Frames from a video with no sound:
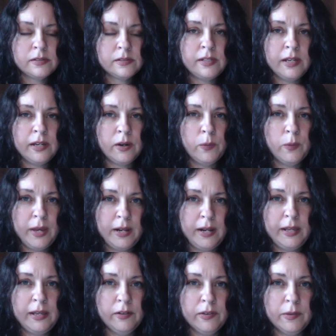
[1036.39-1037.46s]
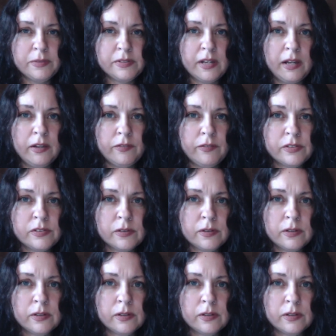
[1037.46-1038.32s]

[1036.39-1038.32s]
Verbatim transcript: seek a way to heal themselves?